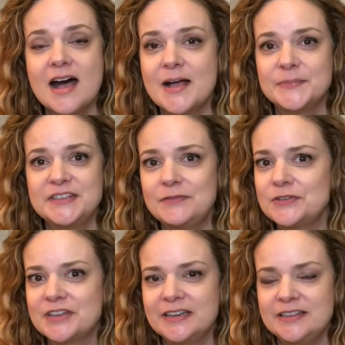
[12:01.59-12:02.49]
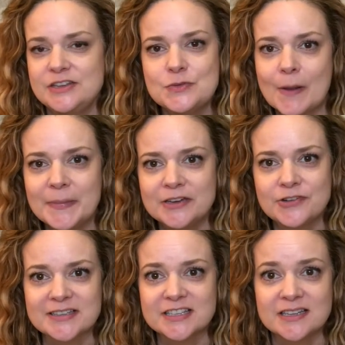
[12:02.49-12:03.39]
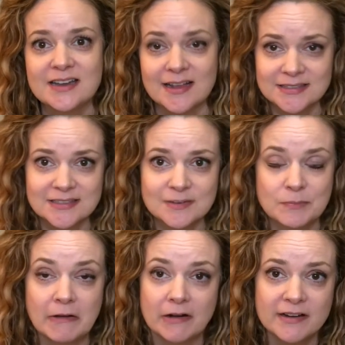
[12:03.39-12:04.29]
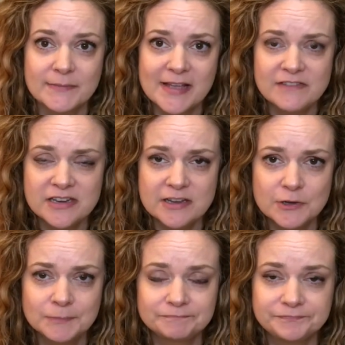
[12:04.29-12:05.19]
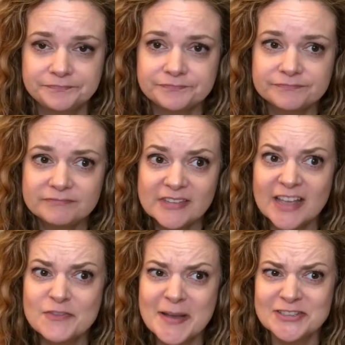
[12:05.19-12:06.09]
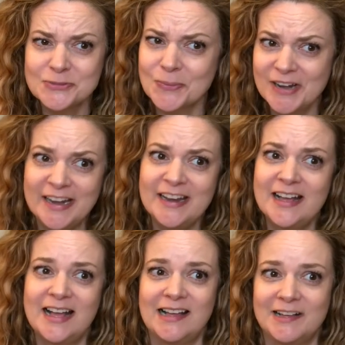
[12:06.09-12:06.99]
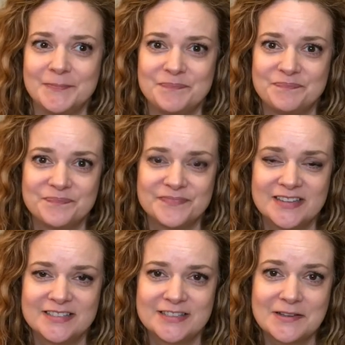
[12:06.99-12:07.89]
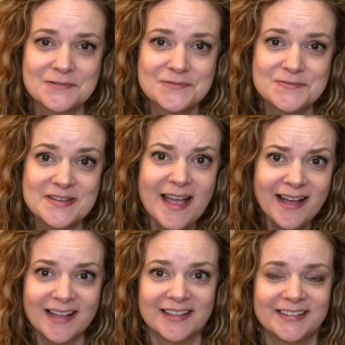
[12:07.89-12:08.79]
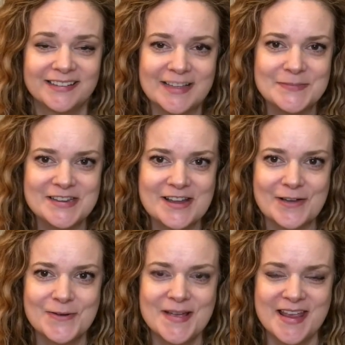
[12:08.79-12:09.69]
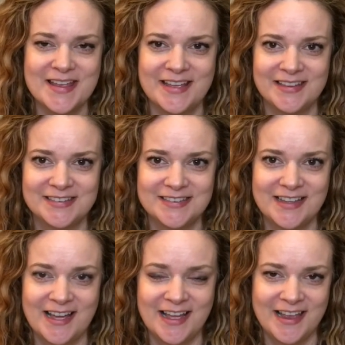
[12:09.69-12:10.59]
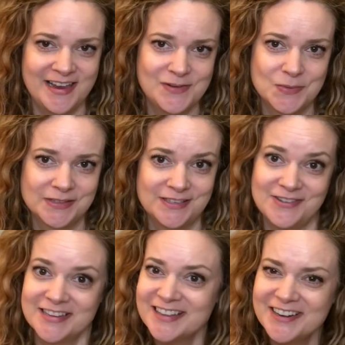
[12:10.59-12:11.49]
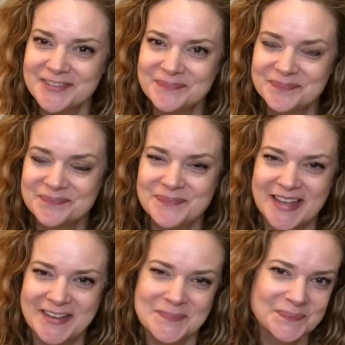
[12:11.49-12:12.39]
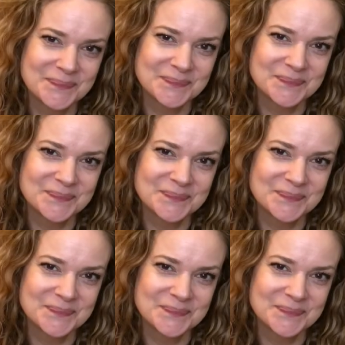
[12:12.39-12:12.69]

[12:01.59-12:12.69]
see if there's anything you want me to address in the next part of my video, of my story. So yeah, let me know, and I will see you guys later. Bye.